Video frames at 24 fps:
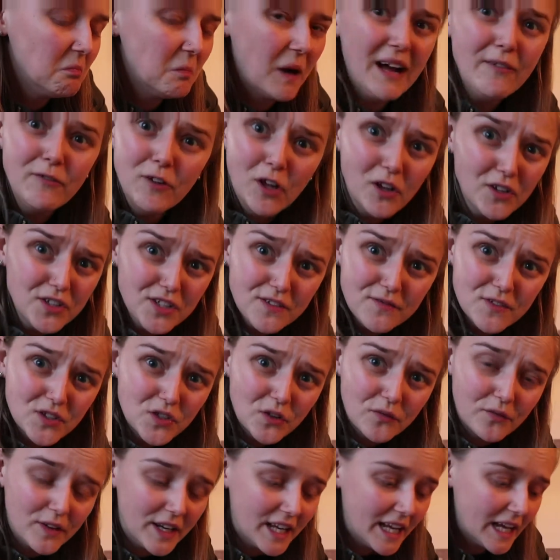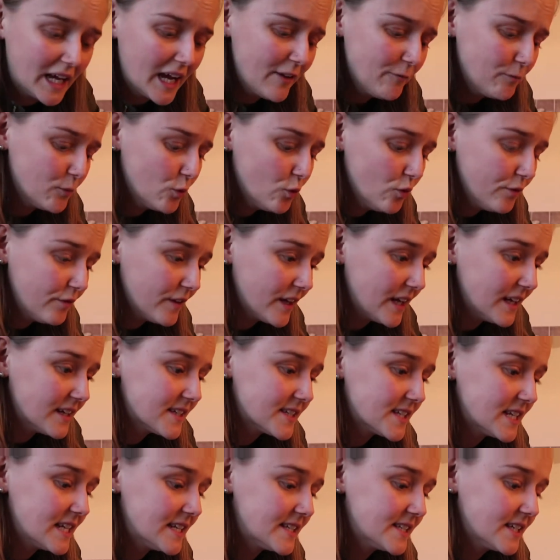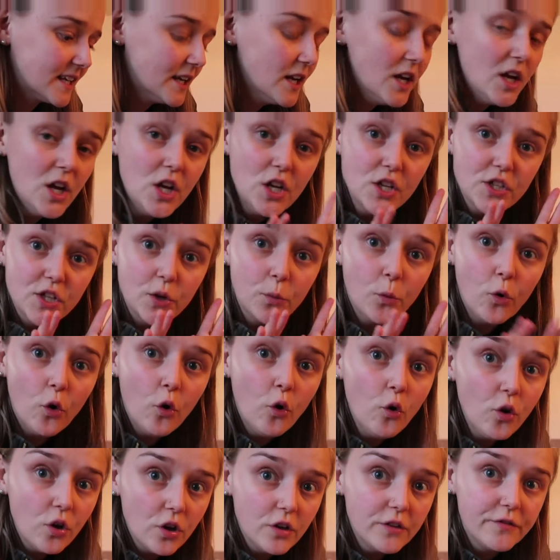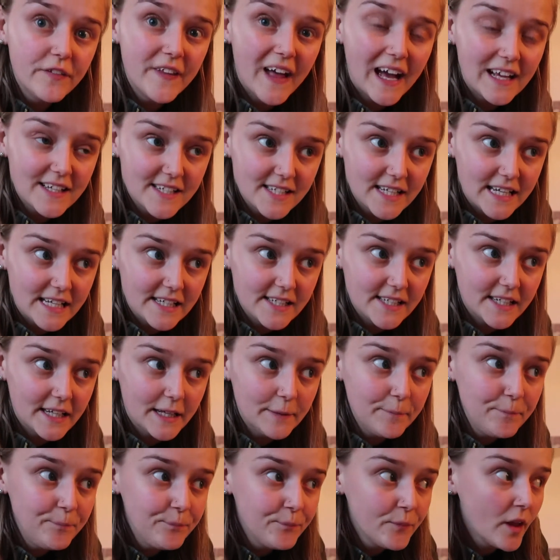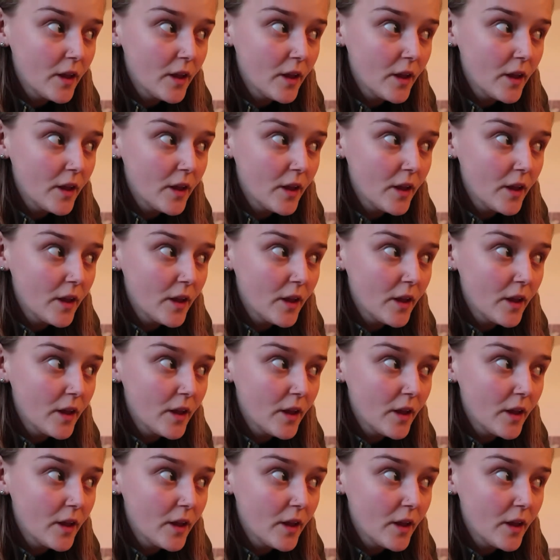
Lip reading: I have lots of stuff in here. I have more fajita seasoning. So we're all good for that seasoning.